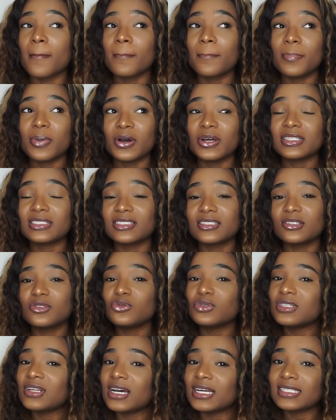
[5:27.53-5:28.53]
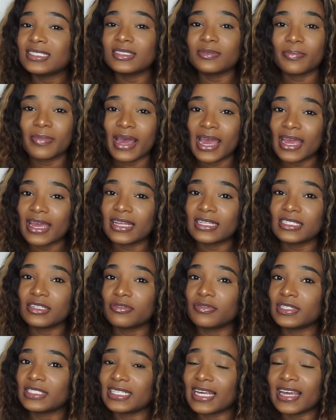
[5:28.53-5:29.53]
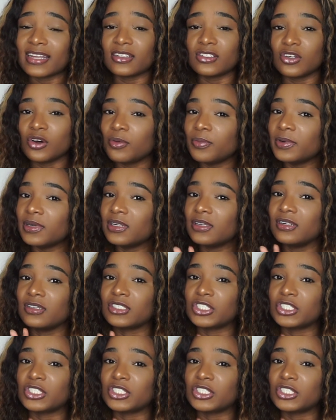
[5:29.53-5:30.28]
But do not buy it if it's like double,